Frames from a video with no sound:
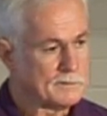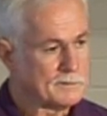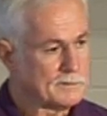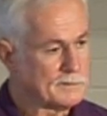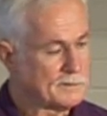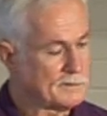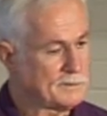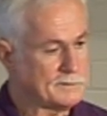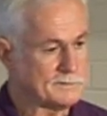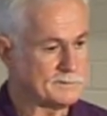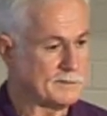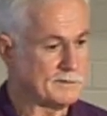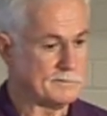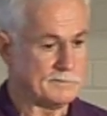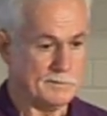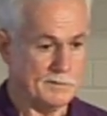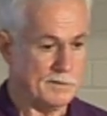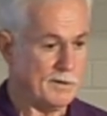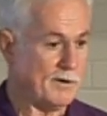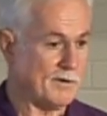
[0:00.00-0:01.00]
And he
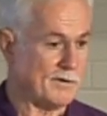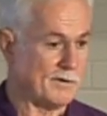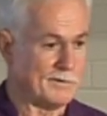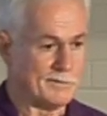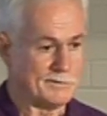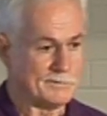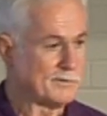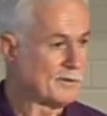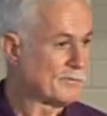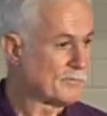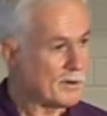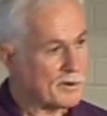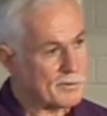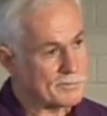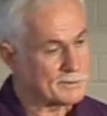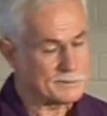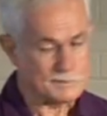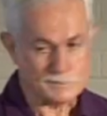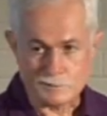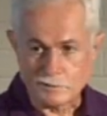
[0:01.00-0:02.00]
said, oh, no
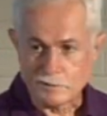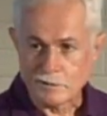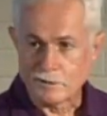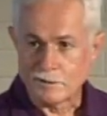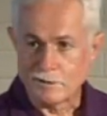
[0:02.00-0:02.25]
worries.